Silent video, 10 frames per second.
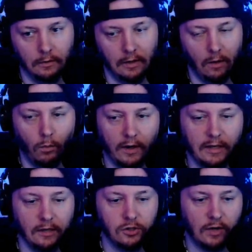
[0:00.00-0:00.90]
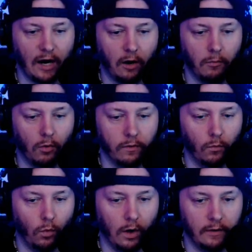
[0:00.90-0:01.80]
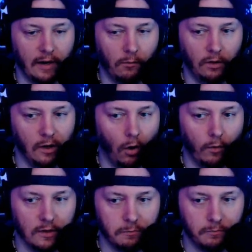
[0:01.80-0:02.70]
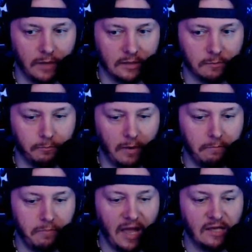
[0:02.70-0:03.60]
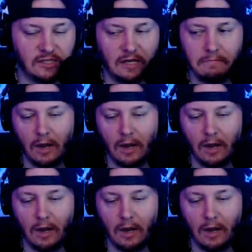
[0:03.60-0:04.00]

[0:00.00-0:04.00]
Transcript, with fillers: And why can't you carry more than one? That really always, that's been pissing me